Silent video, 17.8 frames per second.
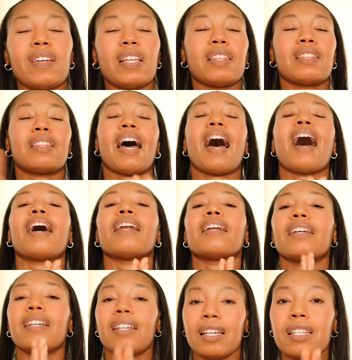it.
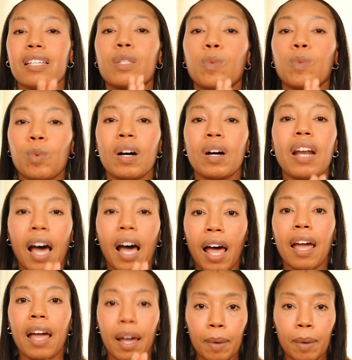That is what
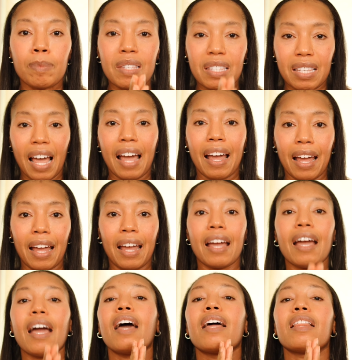I am
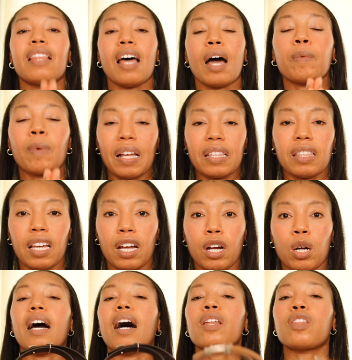saying. That right
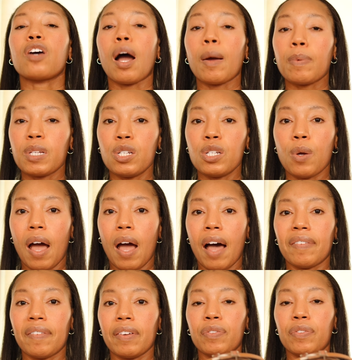there. Other option you
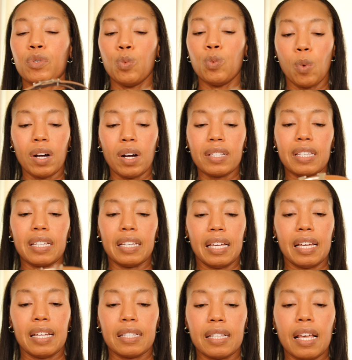have if you want to
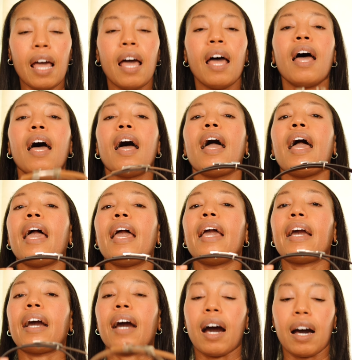get
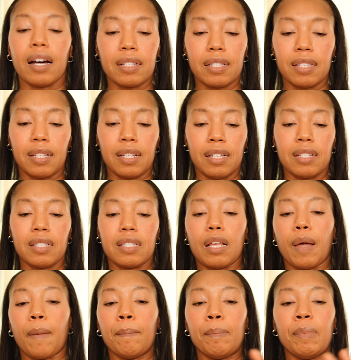a
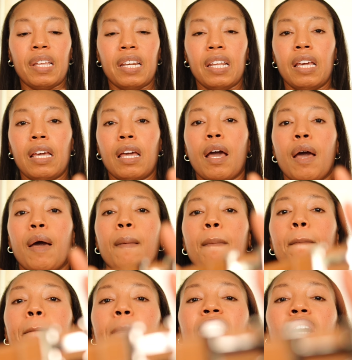Constance mini
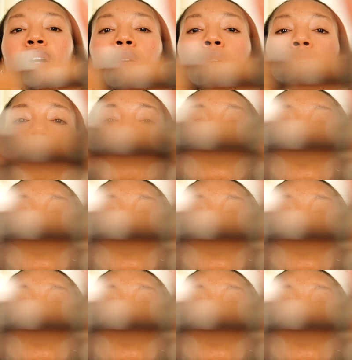belt in